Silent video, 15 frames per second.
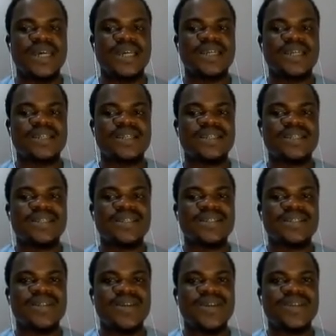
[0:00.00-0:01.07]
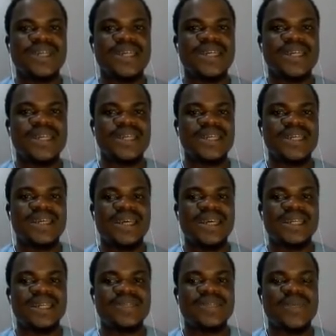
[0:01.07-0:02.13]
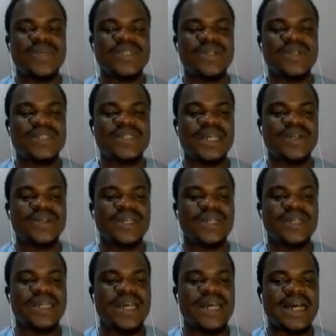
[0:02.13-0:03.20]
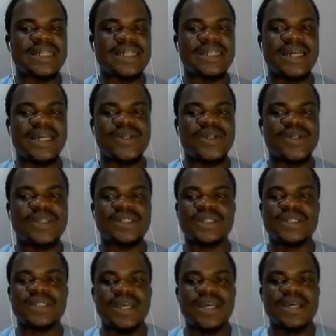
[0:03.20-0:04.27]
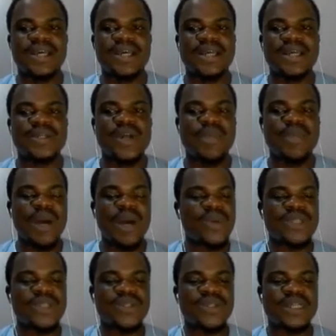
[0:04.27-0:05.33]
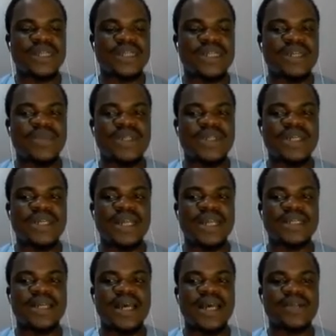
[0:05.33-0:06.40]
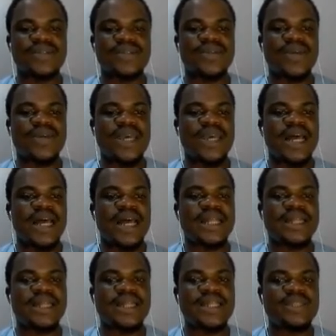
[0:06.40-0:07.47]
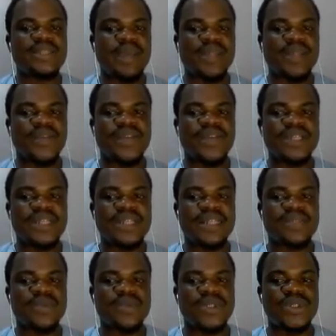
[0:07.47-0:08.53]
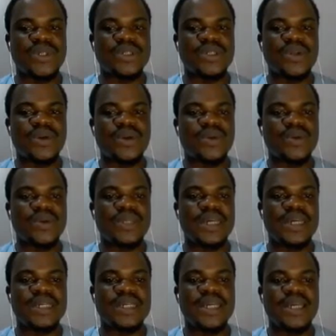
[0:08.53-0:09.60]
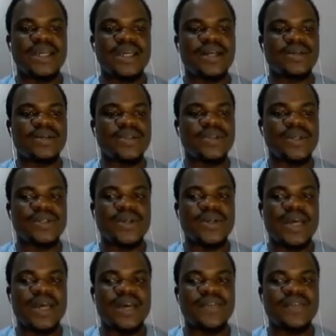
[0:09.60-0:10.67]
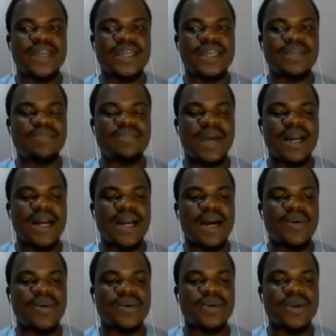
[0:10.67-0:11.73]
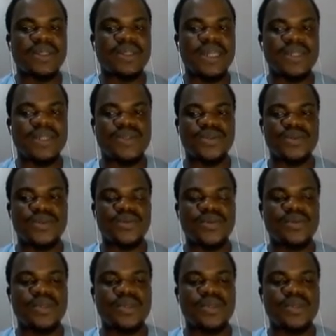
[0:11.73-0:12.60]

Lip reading: it's not really, the questions are not really hard. They are just normal questions that anybody can ask you. And this part of exam we just concluded does not have any mark allotted to